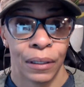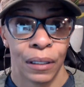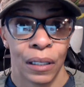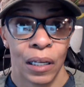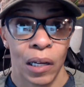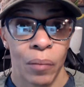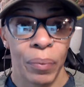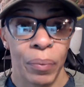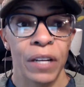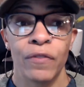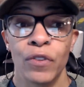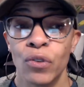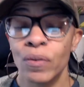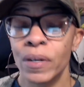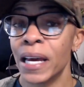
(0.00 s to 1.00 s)
But if
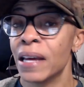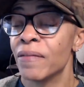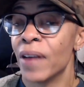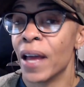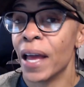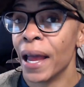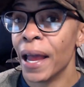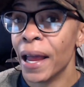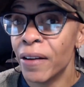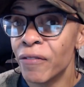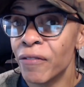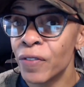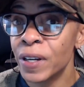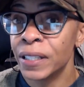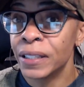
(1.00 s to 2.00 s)
you gave
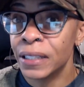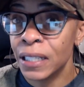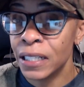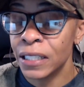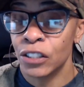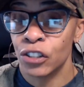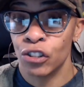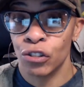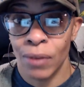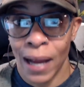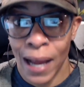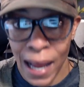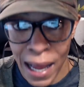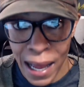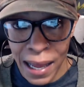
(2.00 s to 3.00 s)
everything that you
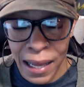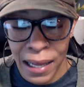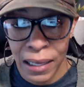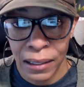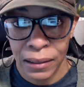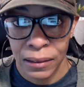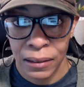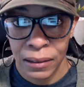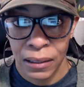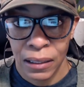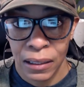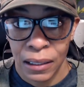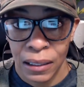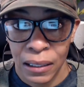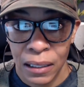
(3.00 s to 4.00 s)
had,
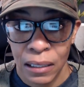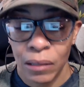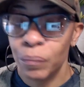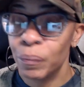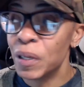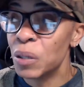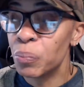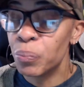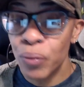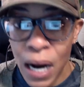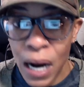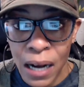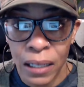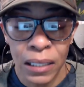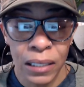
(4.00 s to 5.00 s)
be
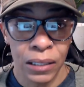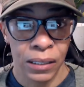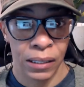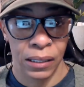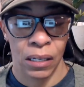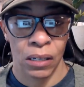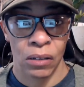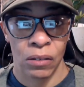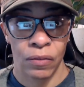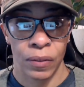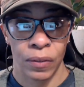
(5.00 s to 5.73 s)
proud of yourself.